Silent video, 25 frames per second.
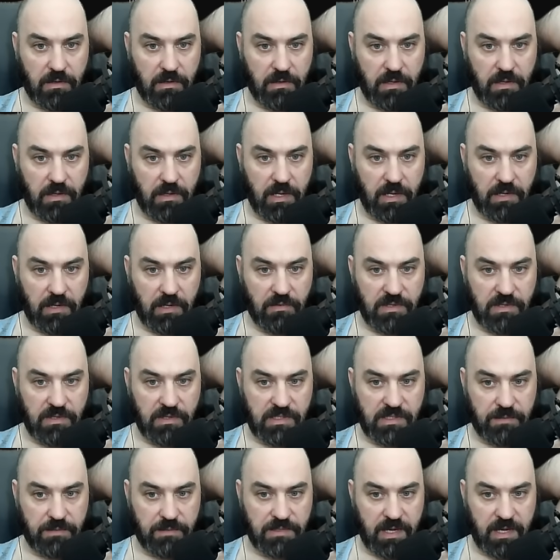
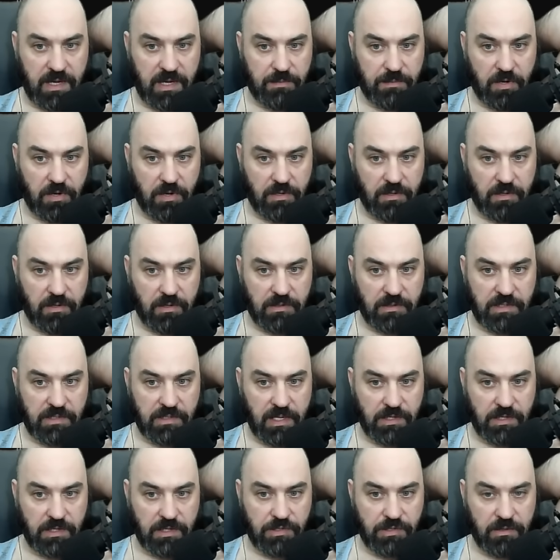Increased uptime on our
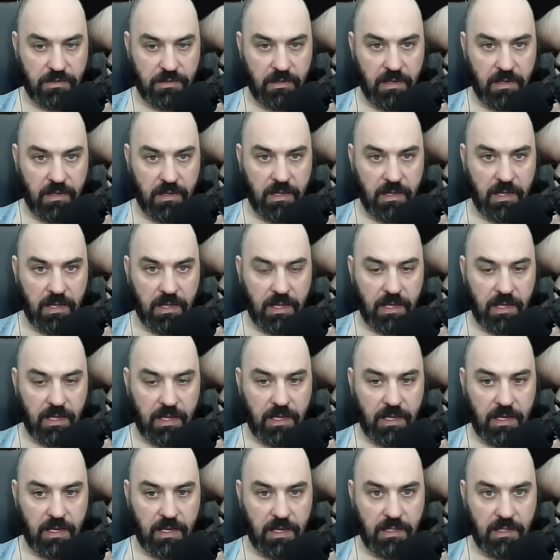tincture.
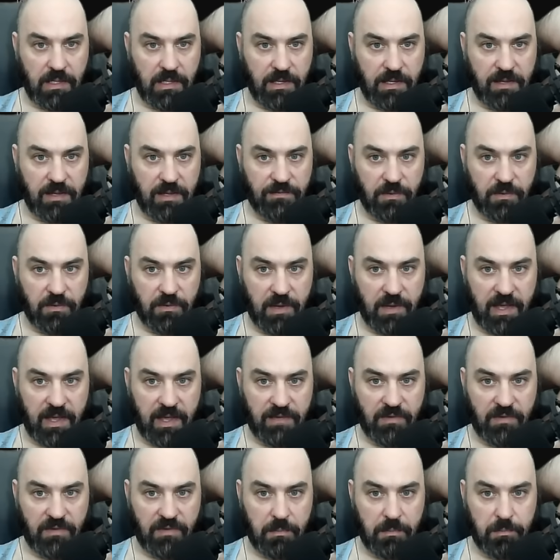And if you
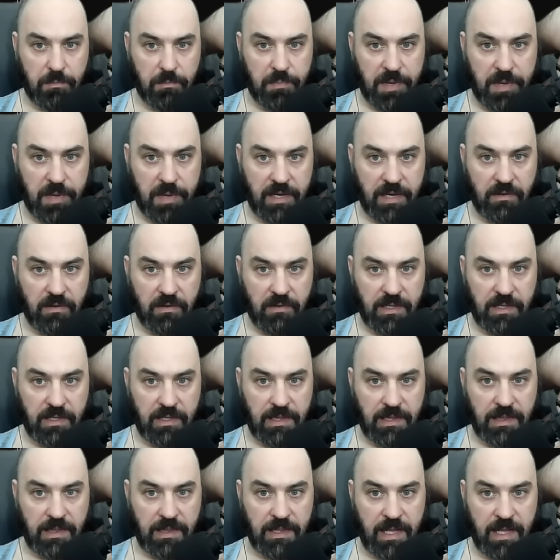have a better
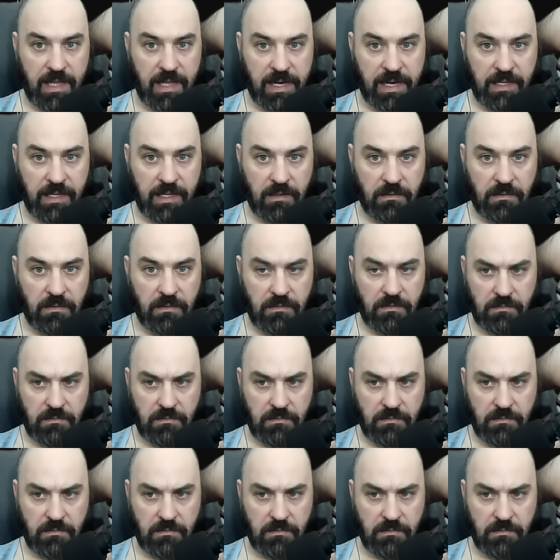Enlighten...